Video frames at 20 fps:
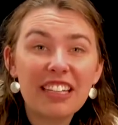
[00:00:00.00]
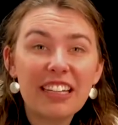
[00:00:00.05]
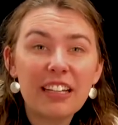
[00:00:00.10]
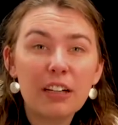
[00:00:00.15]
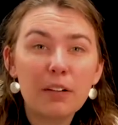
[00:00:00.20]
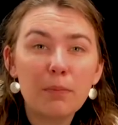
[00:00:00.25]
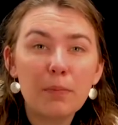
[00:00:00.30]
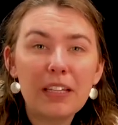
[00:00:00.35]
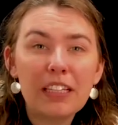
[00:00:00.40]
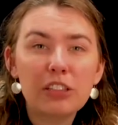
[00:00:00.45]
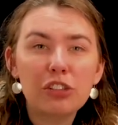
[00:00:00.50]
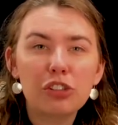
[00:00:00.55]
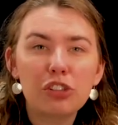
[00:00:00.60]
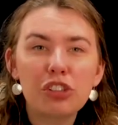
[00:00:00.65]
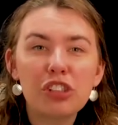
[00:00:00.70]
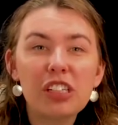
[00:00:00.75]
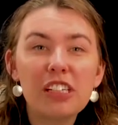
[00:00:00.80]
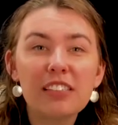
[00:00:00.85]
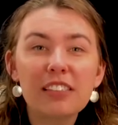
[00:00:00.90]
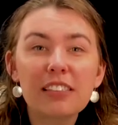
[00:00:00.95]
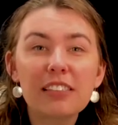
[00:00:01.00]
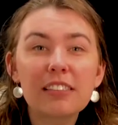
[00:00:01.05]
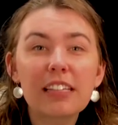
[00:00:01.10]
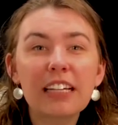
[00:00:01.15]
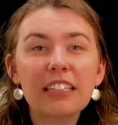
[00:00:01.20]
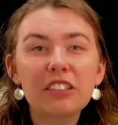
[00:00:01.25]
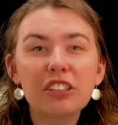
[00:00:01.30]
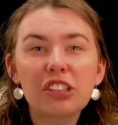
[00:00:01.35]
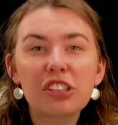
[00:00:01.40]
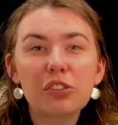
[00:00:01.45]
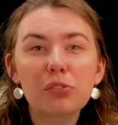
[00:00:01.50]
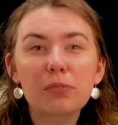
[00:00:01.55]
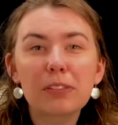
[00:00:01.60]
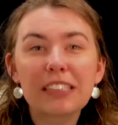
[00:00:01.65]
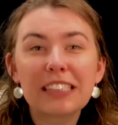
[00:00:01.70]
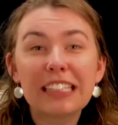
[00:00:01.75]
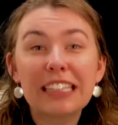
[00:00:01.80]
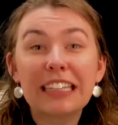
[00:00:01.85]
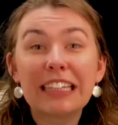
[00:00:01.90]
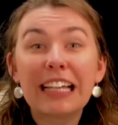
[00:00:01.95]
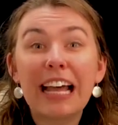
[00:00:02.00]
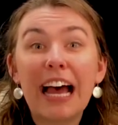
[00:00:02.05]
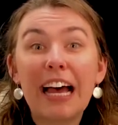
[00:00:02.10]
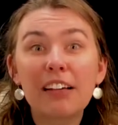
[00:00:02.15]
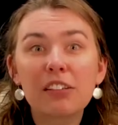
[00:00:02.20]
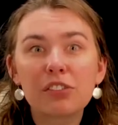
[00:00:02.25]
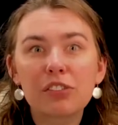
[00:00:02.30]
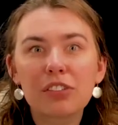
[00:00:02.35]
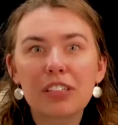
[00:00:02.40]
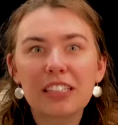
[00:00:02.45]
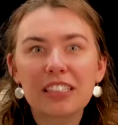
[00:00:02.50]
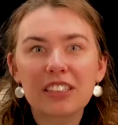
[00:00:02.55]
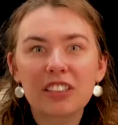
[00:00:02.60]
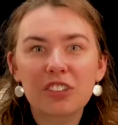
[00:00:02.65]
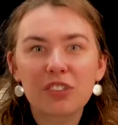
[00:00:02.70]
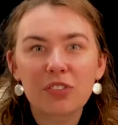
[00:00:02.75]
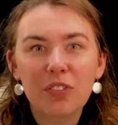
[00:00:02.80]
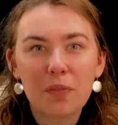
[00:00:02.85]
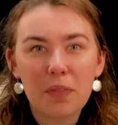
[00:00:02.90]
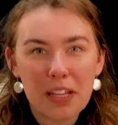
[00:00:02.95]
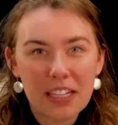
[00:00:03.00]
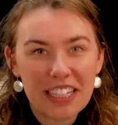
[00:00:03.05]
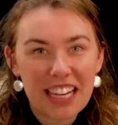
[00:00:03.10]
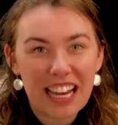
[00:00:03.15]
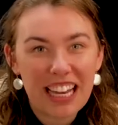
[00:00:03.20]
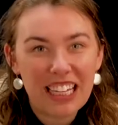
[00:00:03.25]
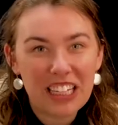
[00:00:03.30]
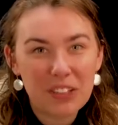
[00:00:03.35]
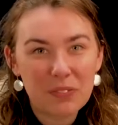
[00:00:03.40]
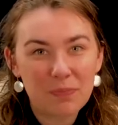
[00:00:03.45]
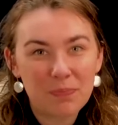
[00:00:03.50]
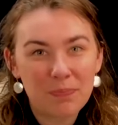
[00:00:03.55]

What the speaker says: here because Jesus had just risen Lazarus from the dead.